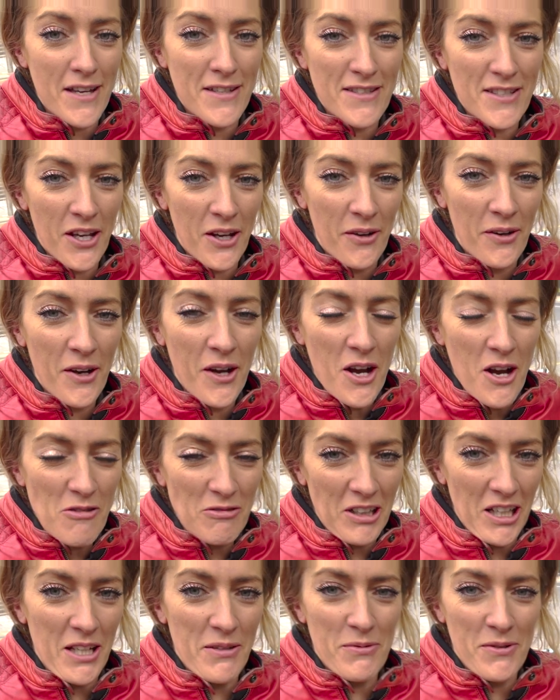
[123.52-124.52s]
So
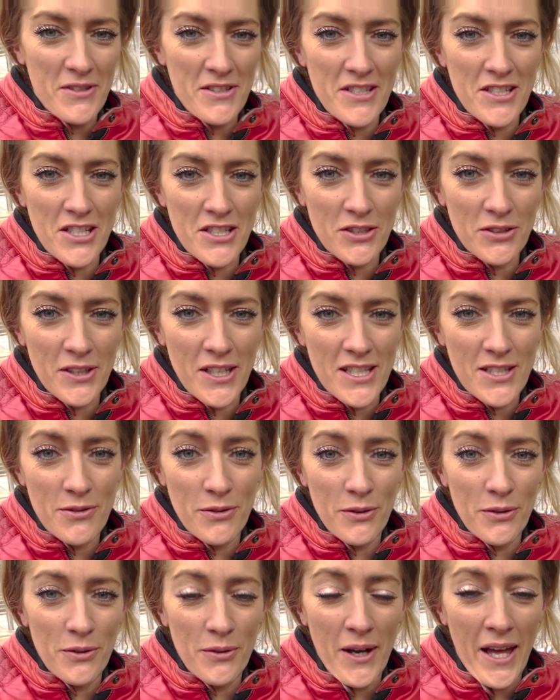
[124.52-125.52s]
Rocky Monster just gone
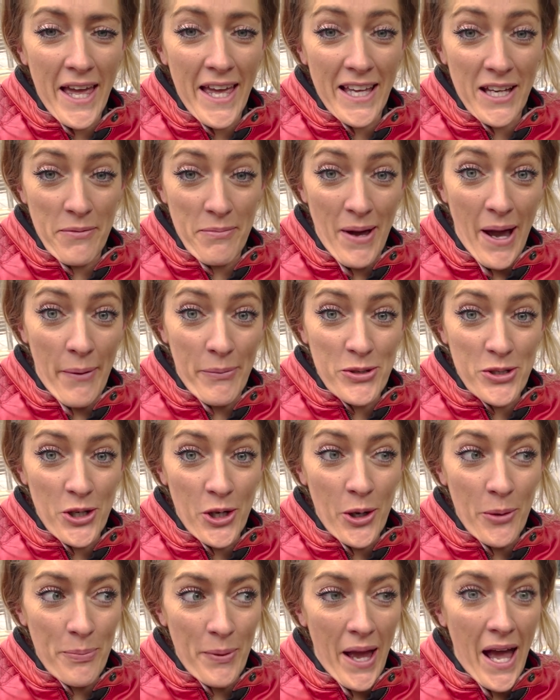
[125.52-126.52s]
into a kebab
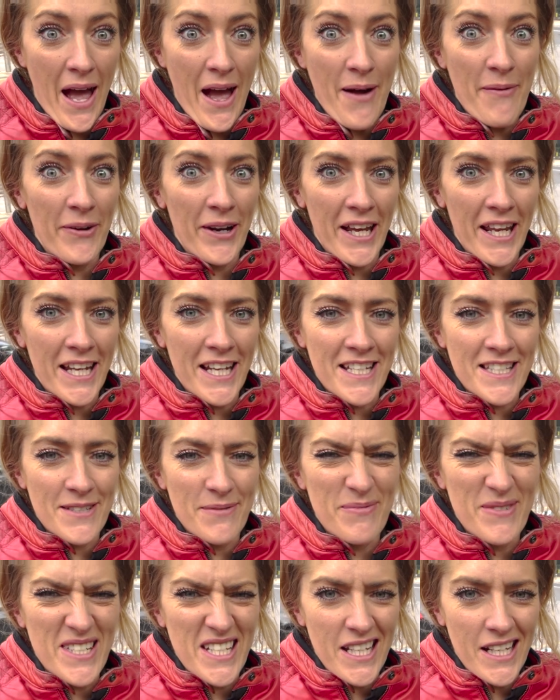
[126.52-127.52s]
shop and we're getting
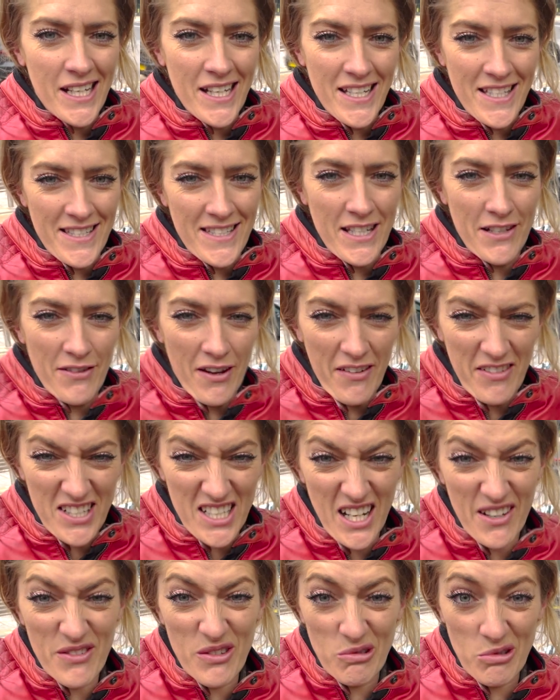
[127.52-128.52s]
some dinner instead of having
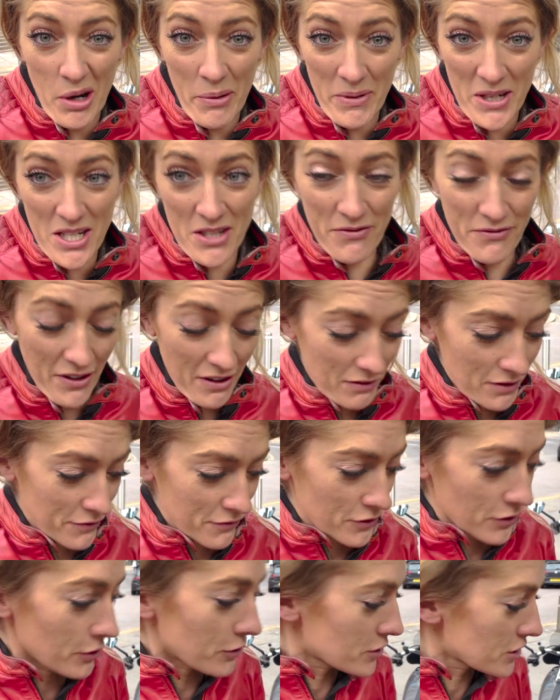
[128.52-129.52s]
to have the rubbish ferry
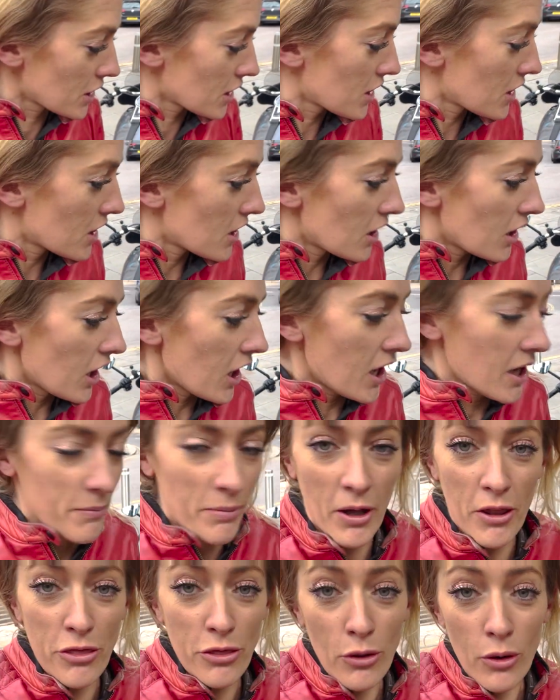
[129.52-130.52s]
food. Uh, but
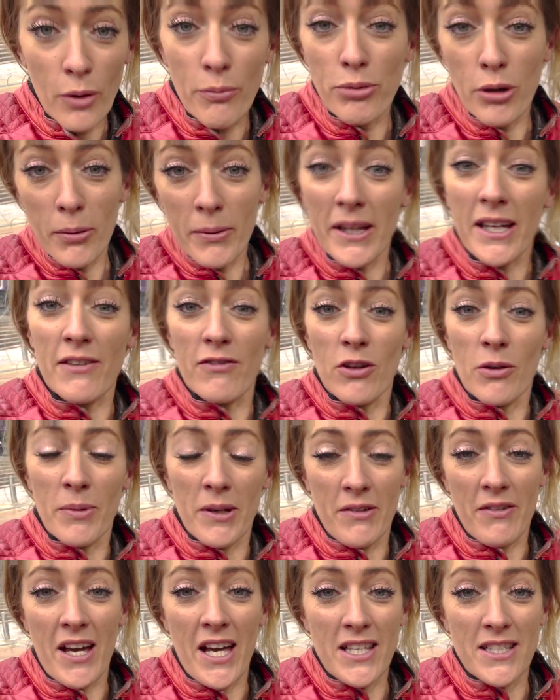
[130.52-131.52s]
I thought I'd probably give you a
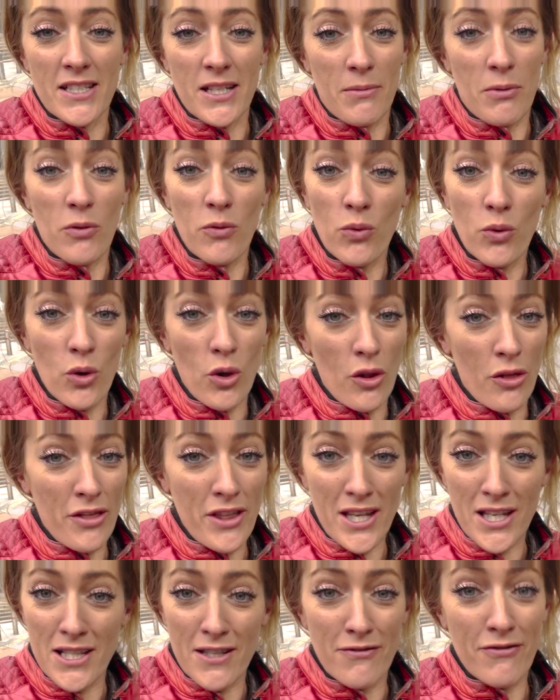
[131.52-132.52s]
bit of a heads up of what
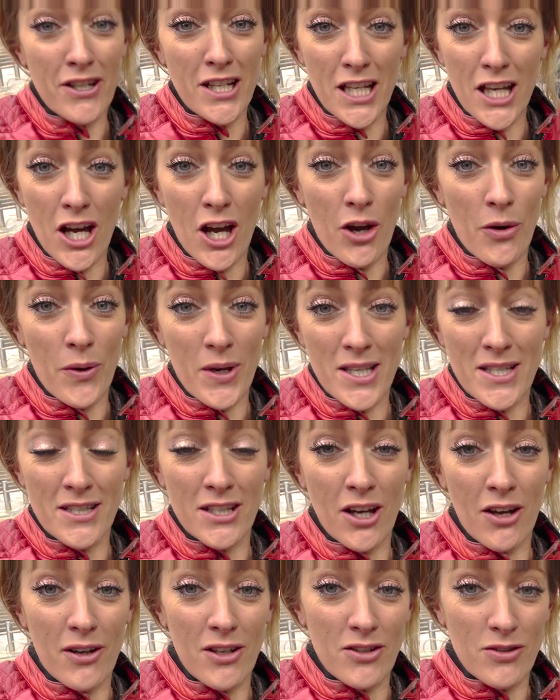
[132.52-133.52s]
this video is
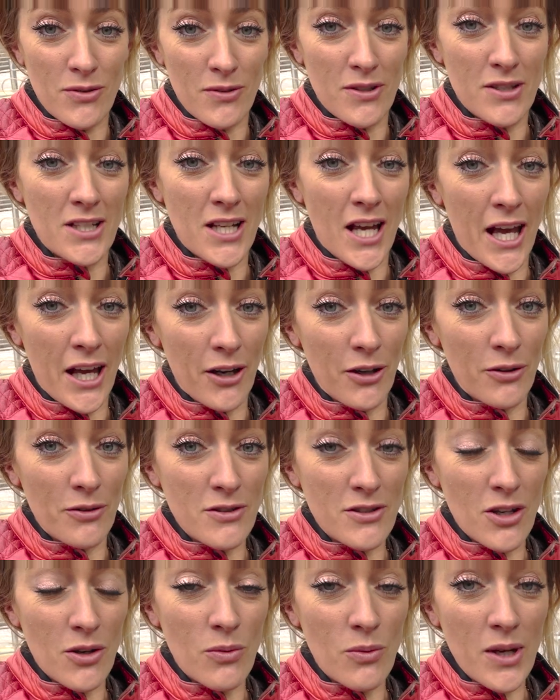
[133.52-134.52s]
going to entail.
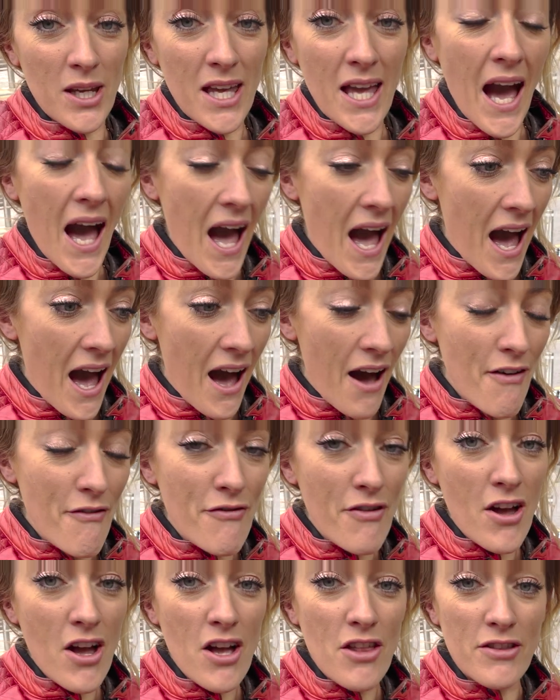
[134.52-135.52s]
So we have
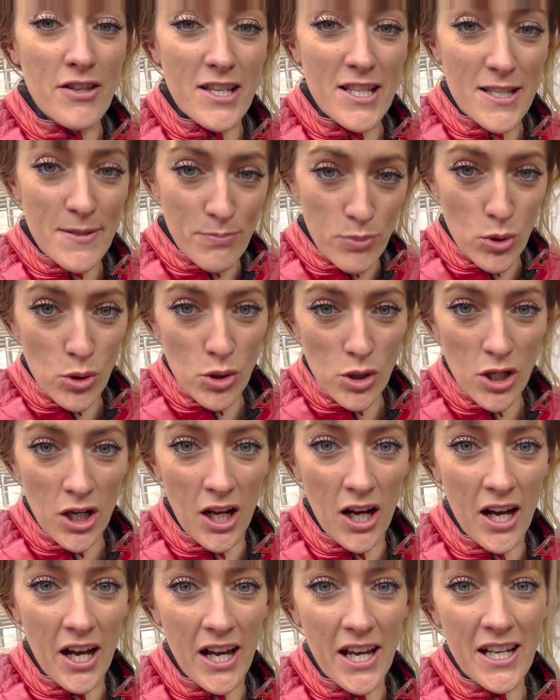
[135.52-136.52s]
the Sport
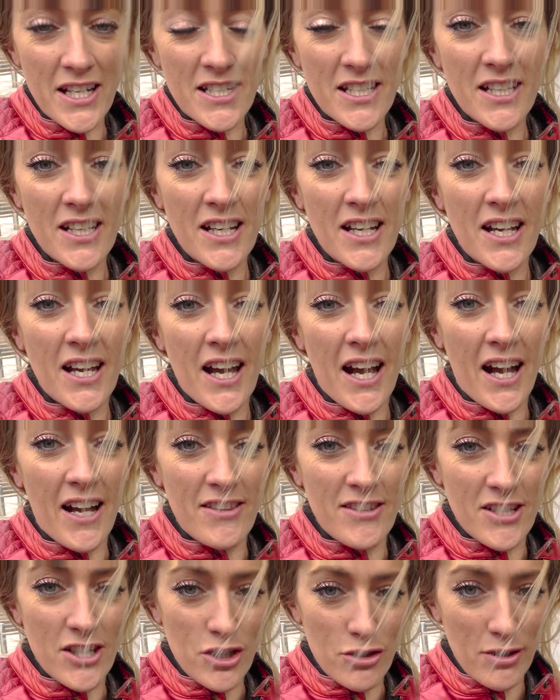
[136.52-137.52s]
Glide
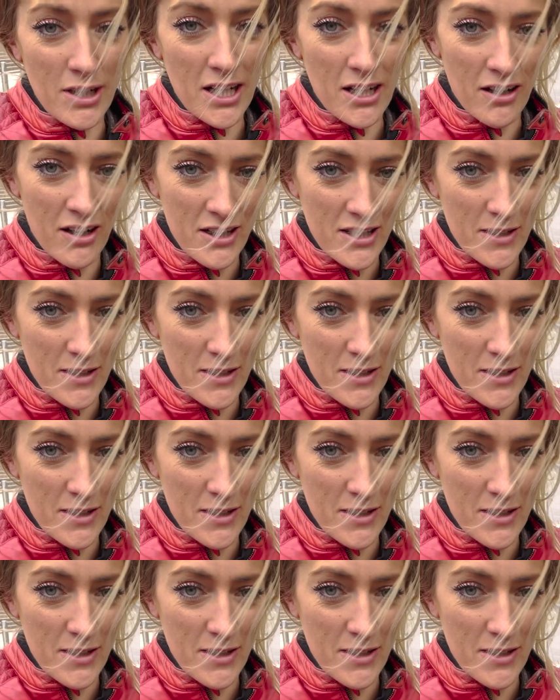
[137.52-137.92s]
and the Street Glide